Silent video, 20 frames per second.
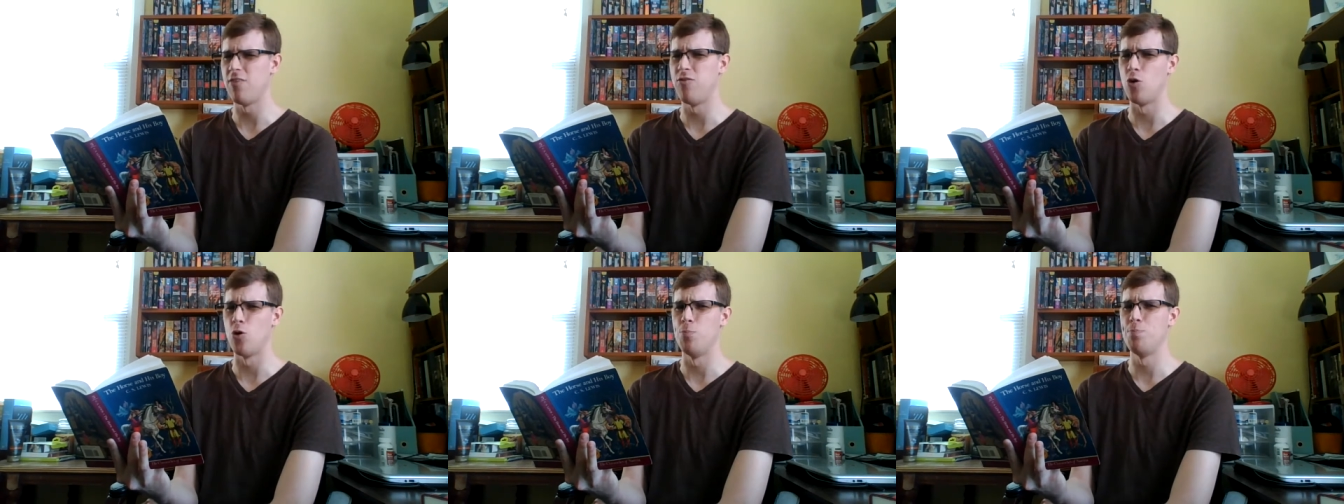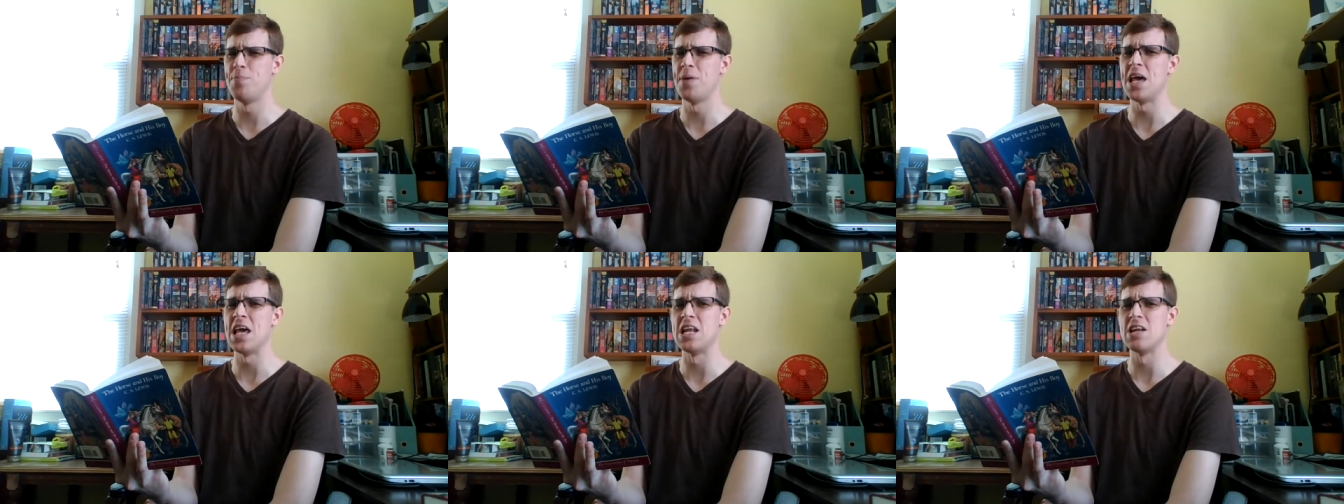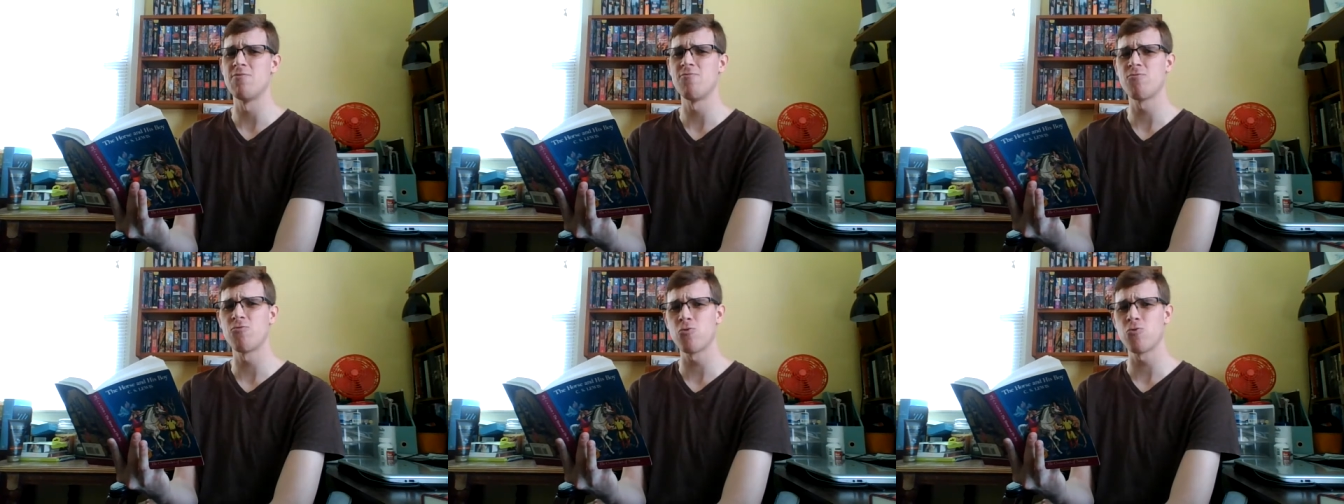ever been
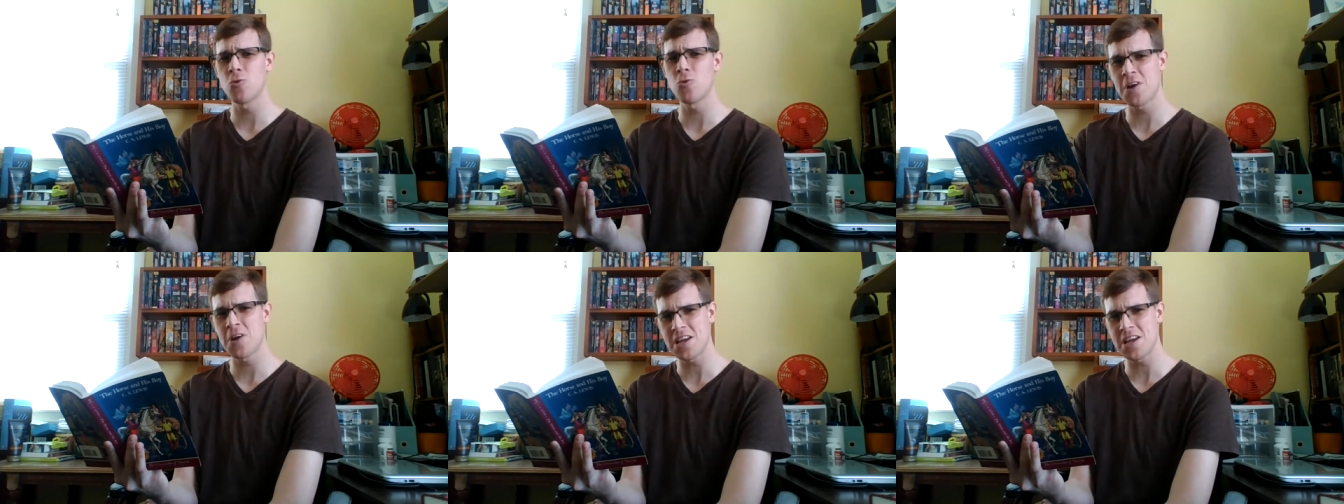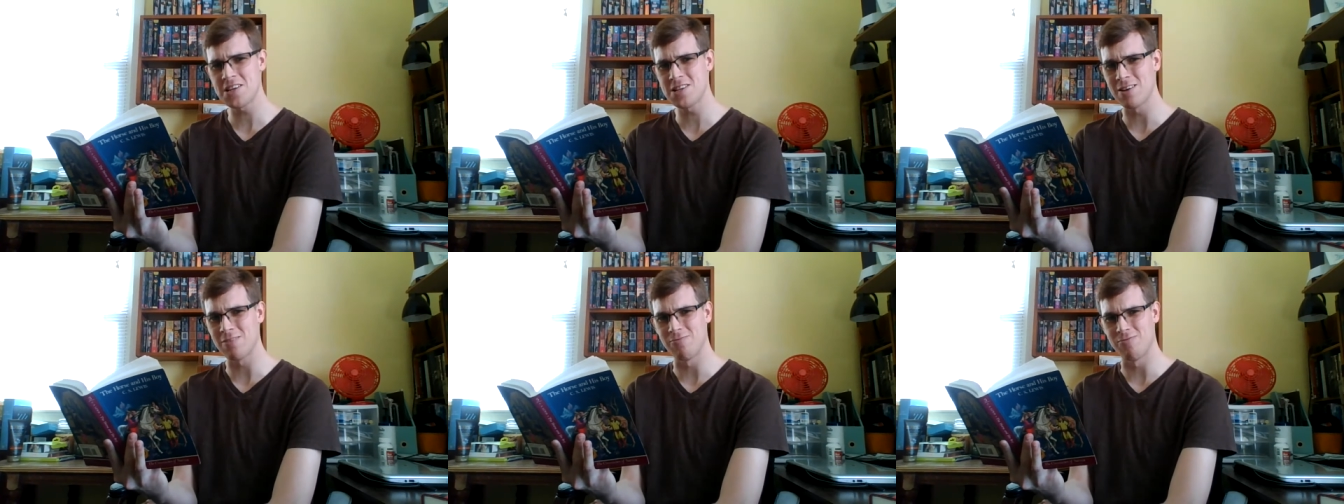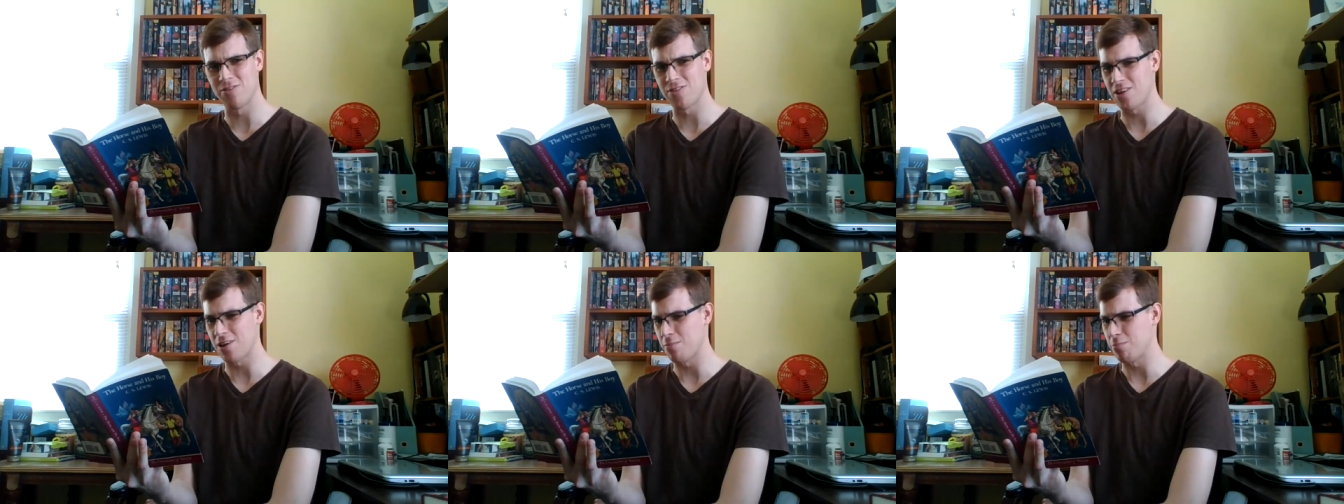afraid
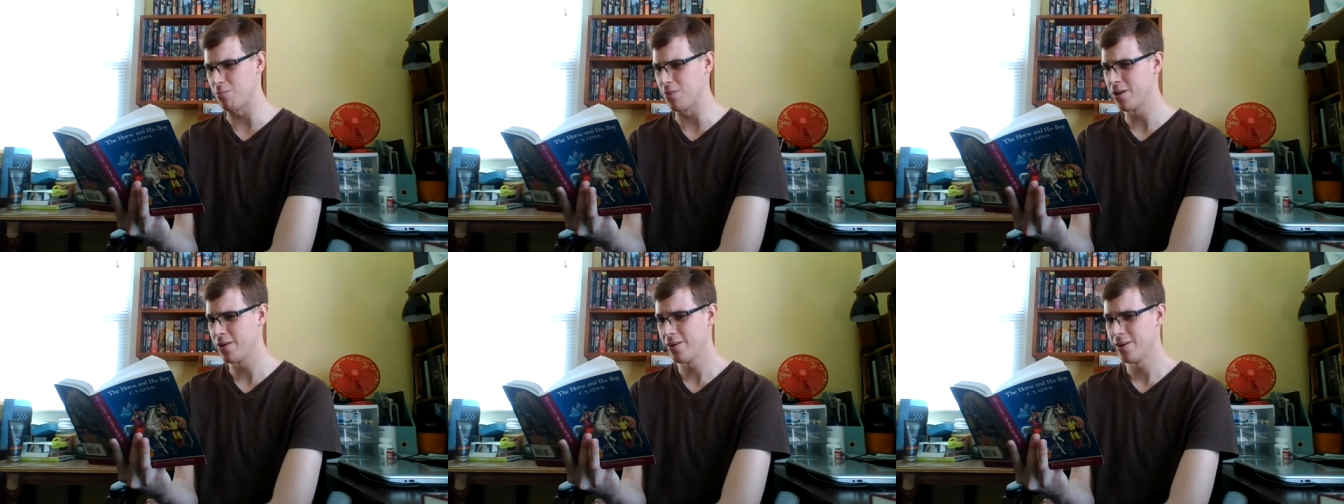of them.